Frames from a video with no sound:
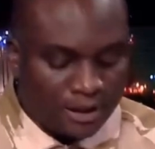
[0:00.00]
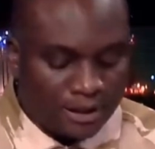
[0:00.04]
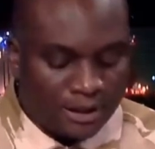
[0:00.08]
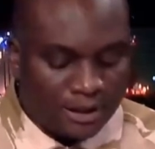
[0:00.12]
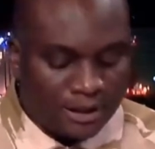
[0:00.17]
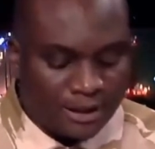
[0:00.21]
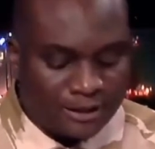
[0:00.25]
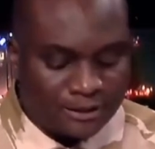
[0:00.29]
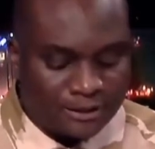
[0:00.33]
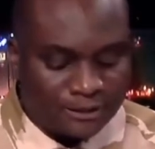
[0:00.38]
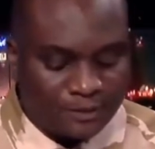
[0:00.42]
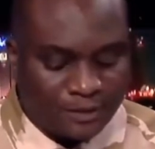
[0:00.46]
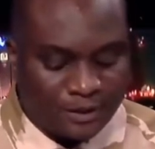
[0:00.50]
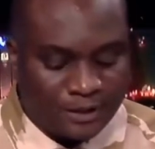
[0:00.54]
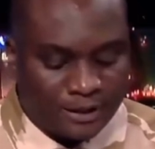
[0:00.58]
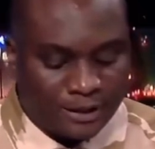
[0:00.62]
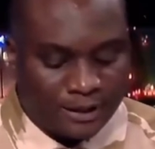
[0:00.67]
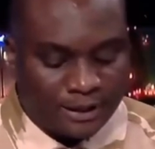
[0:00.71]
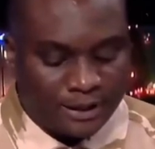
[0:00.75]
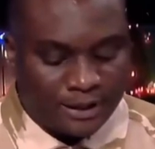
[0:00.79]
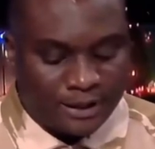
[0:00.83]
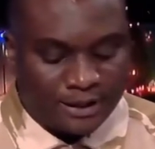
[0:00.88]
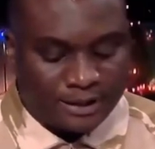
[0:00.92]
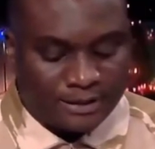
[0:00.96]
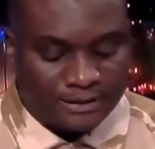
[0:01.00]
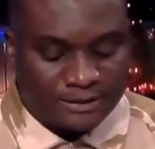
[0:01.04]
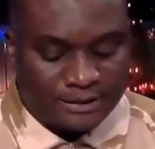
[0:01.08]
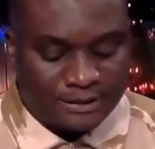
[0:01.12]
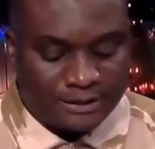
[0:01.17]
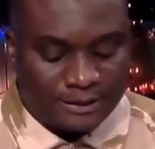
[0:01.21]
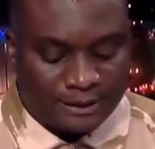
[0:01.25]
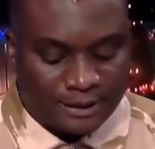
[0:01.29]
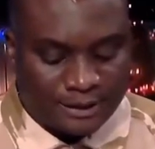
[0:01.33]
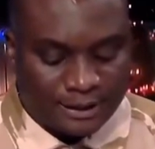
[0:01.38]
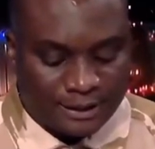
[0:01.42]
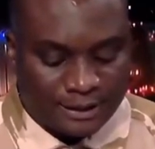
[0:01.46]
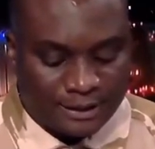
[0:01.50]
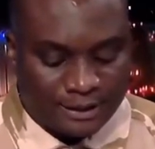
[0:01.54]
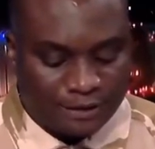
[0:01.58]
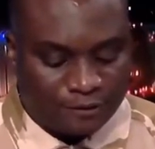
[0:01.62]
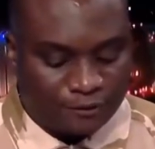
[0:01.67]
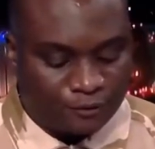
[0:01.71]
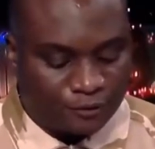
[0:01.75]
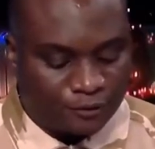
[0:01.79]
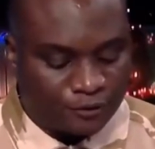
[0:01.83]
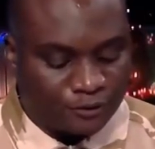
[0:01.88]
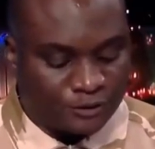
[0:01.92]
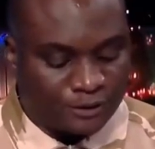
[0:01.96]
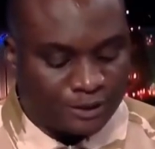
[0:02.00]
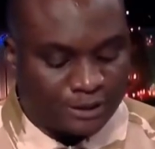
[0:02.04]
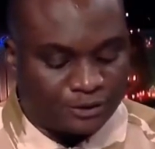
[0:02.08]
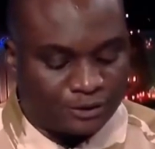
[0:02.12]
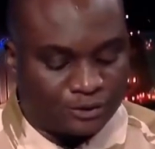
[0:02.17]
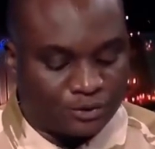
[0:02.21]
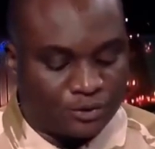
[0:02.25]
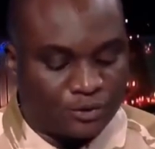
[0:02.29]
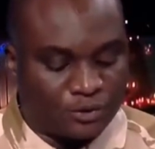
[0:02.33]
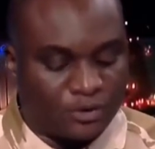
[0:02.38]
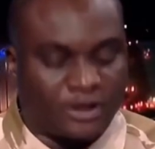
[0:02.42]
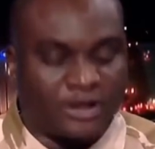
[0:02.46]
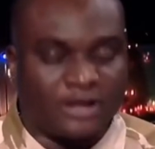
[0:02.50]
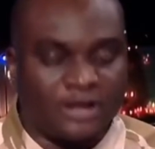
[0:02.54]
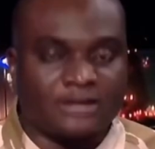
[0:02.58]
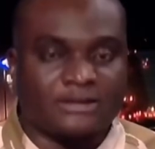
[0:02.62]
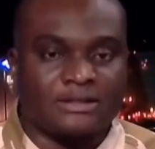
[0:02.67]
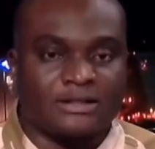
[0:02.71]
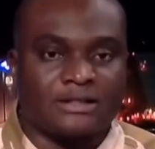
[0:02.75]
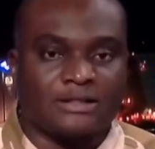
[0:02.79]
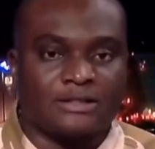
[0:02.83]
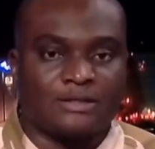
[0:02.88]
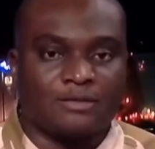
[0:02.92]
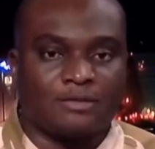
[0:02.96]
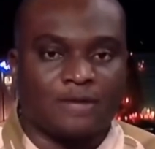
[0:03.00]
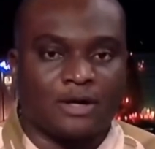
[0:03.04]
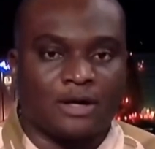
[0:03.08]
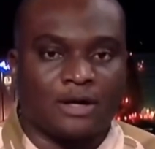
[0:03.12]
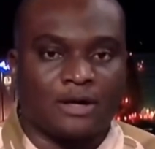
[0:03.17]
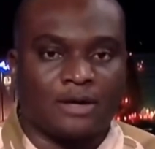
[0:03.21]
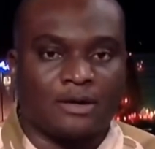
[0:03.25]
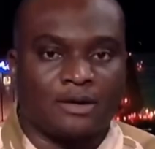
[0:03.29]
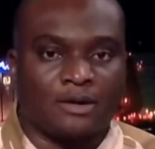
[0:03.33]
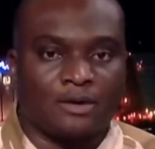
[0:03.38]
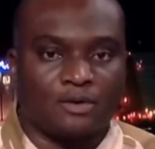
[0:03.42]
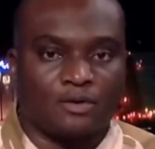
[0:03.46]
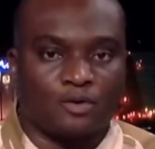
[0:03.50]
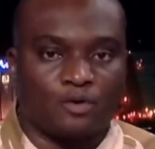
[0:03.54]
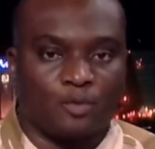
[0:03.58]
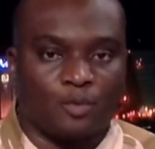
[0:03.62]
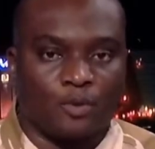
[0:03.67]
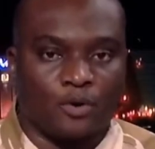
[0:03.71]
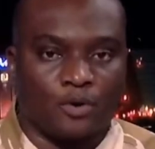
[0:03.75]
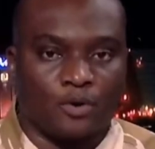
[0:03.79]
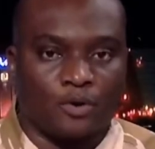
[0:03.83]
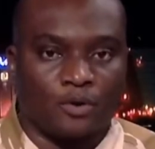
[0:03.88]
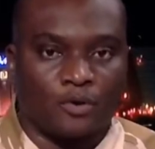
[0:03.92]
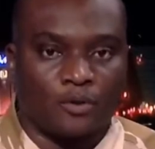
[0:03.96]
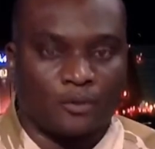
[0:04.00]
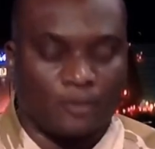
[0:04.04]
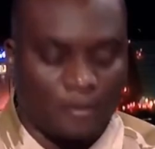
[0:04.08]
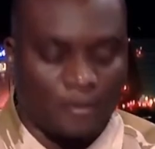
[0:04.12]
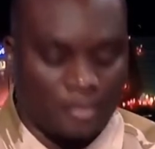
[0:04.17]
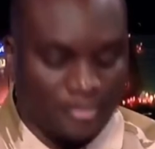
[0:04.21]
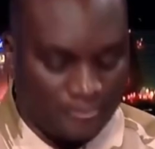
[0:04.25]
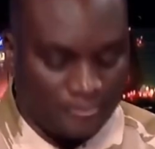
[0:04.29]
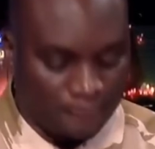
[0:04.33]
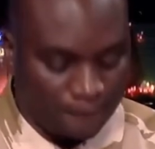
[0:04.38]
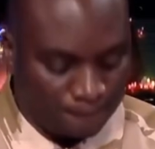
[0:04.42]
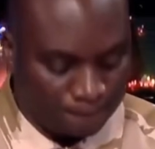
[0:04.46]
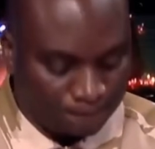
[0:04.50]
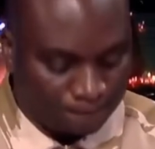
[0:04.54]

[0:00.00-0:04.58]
Thanks to their courage, several key individuals were arrested in Ouagadougou.